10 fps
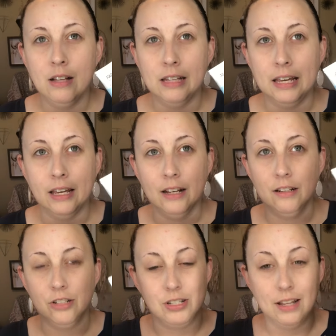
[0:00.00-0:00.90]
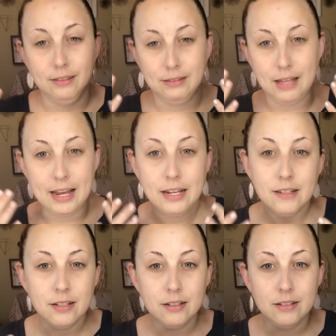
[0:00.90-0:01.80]
like just a
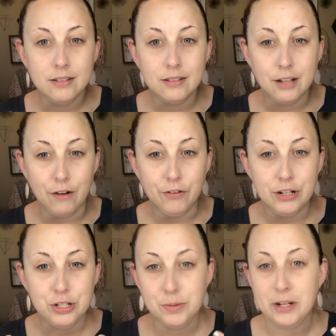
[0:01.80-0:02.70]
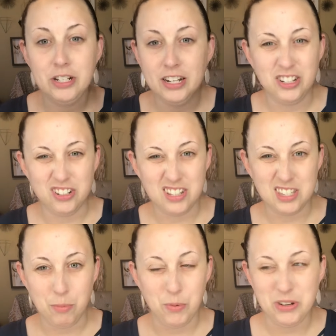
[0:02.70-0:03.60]
light coverage, especially like during the
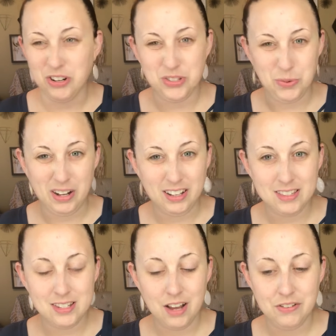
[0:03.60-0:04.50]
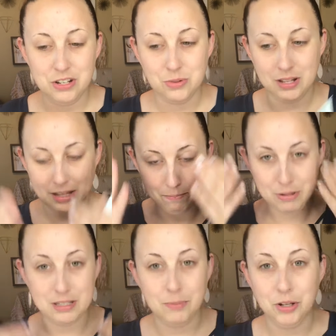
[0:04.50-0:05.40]
summer when you're all sweaty and stuff, you just want to like
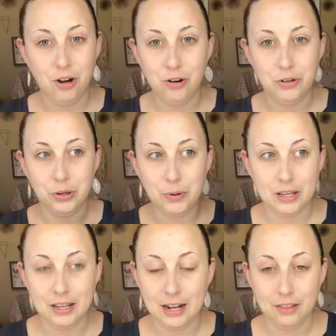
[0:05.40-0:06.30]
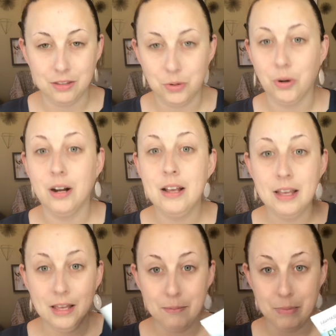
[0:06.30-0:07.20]
put something on really quick and get out the door,
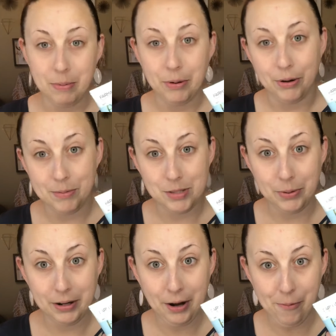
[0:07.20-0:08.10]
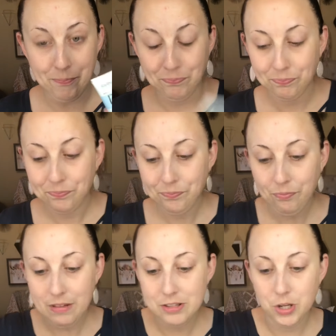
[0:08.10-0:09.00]
BB cream is the way to go.
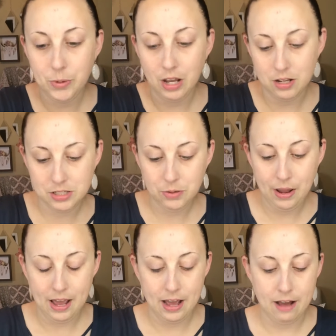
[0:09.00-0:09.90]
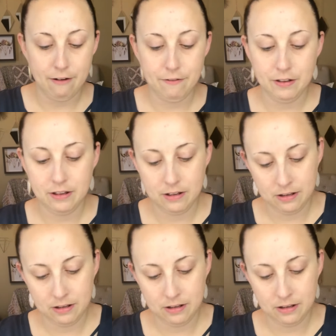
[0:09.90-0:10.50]
So we also have